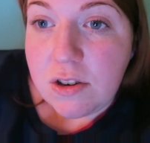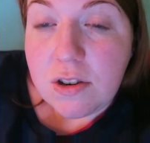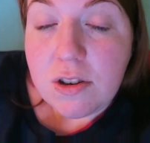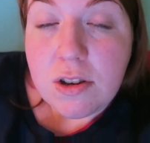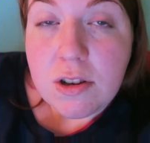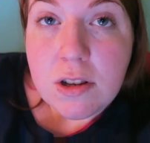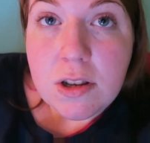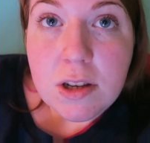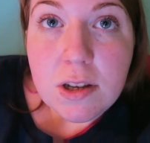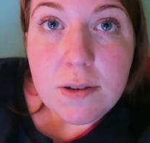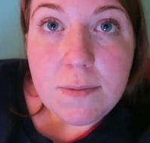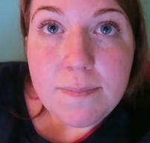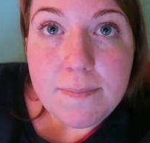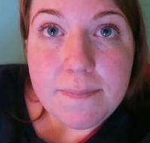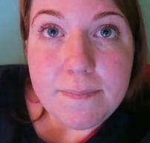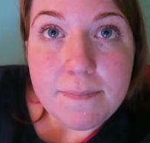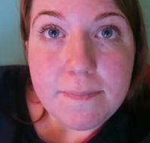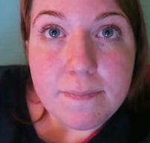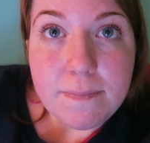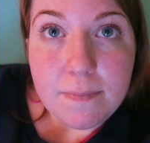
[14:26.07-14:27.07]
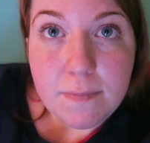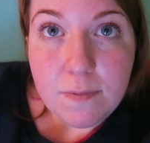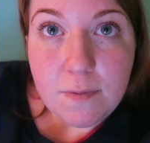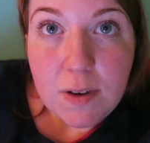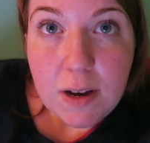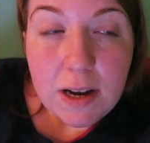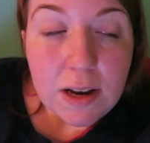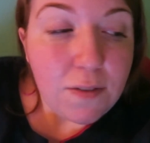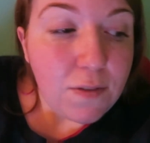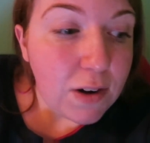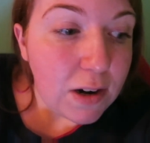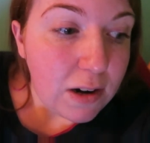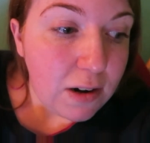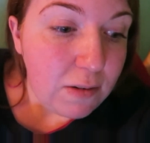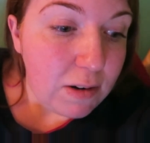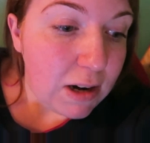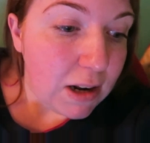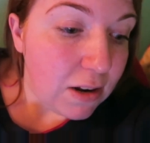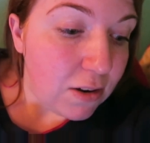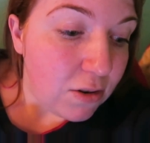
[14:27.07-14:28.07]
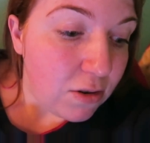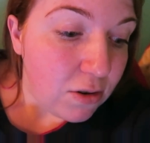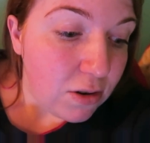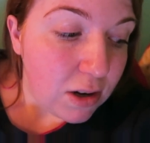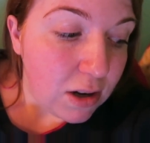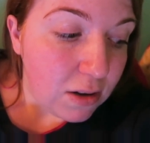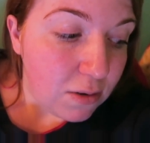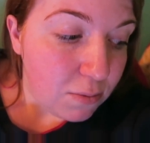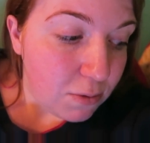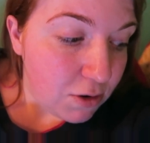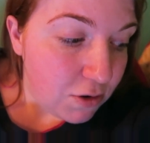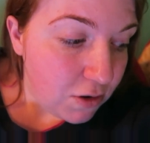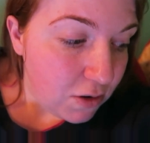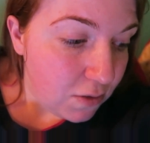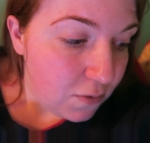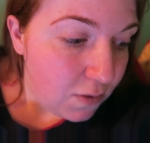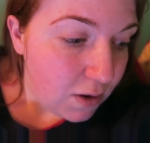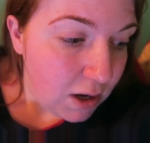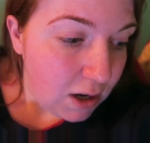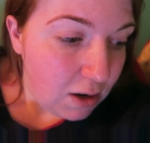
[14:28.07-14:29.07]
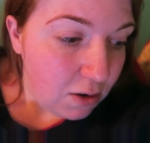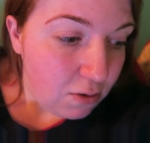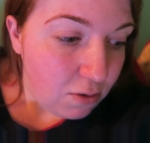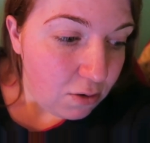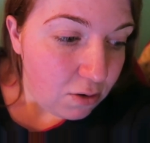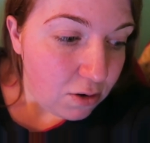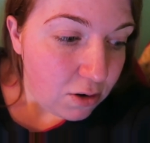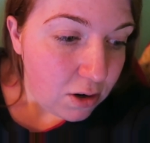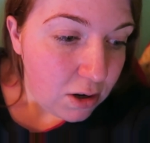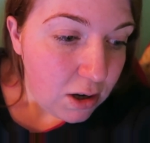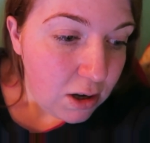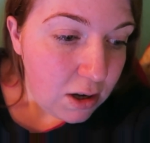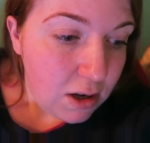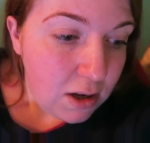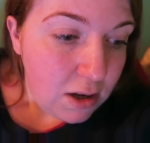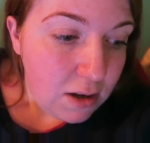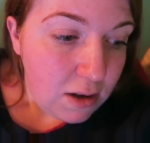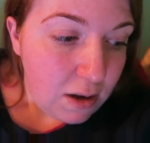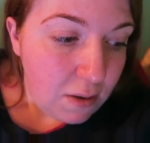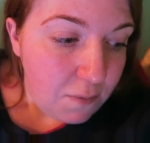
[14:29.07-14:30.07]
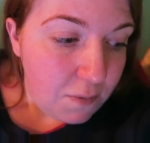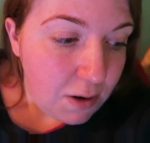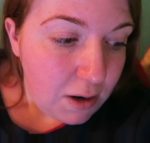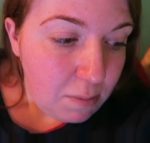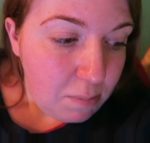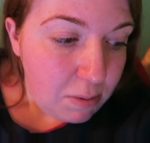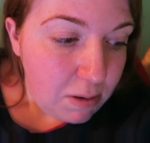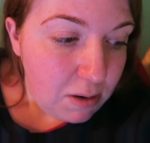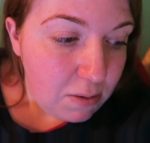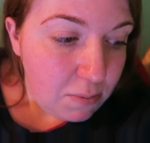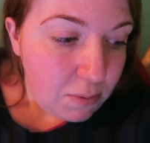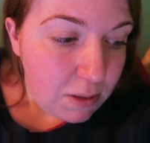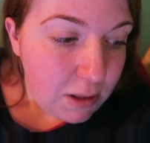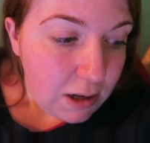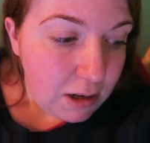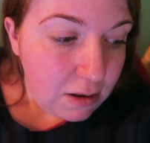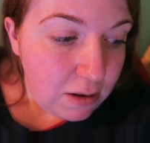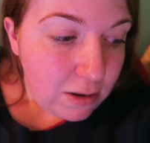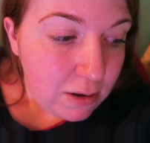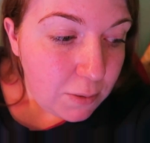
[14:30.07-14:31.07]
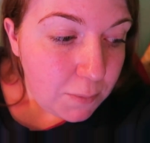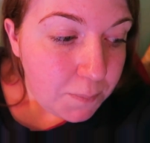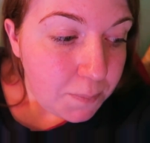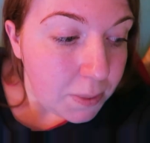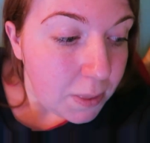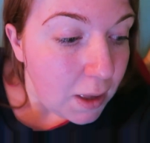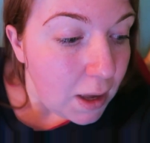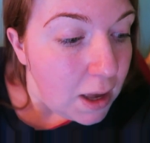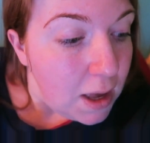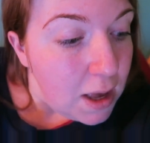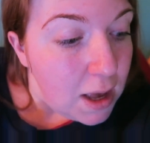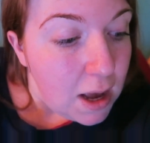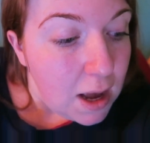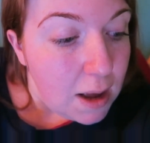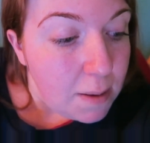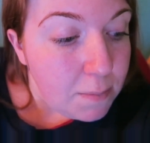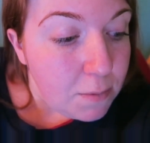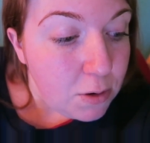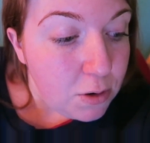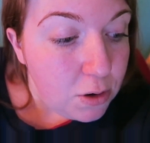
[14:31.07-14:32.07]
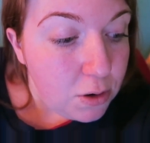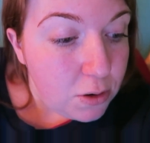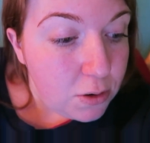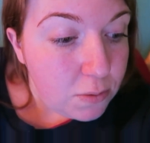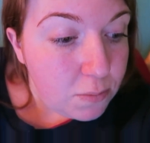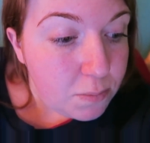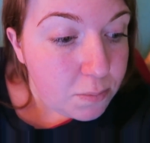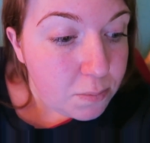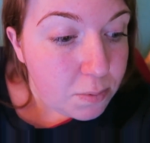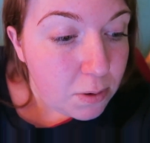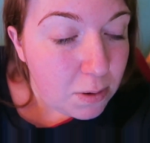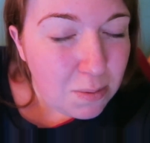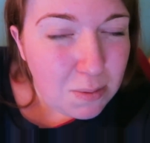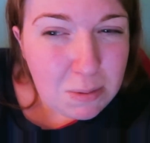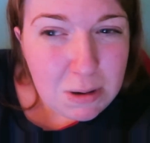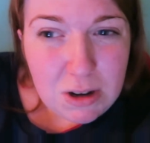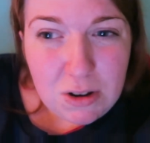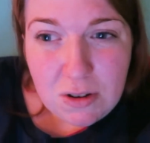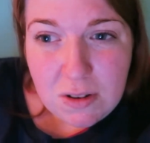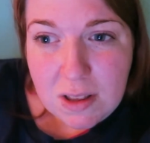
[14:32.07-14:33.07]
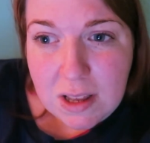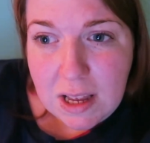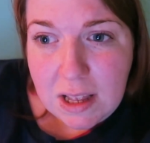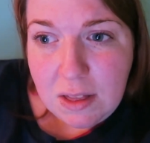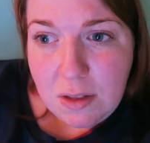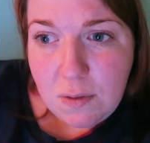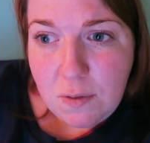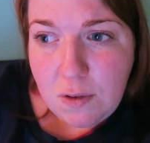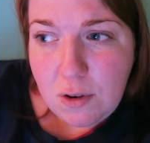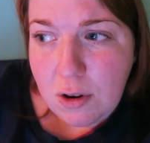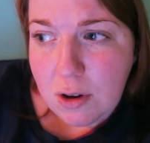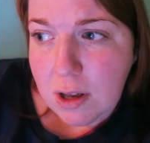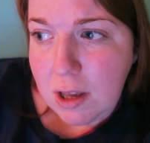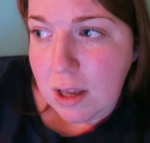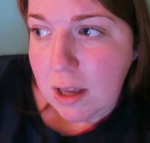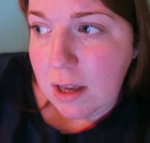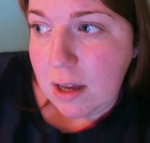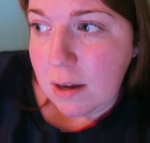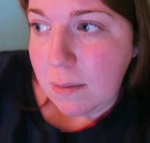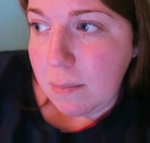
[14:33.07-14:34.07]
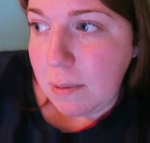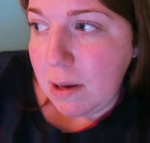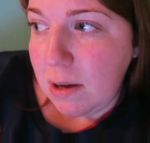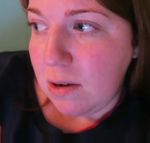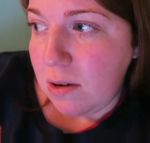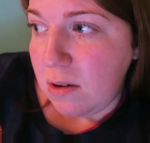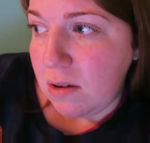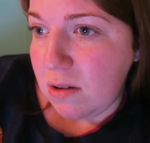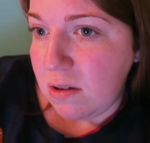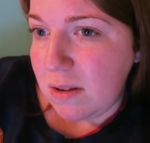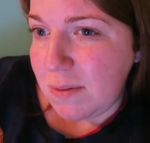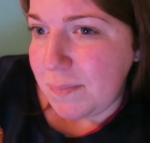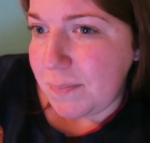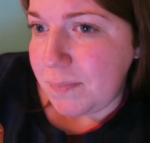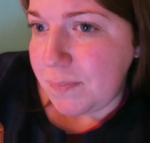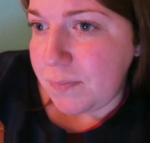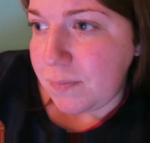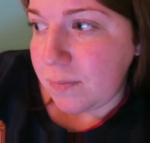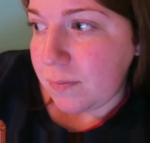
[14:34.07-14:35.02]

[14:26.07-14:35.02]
just very, very relaxed tonight, which is very good. I'm very pleased with that. So I'm gonna probably just end the vlog here because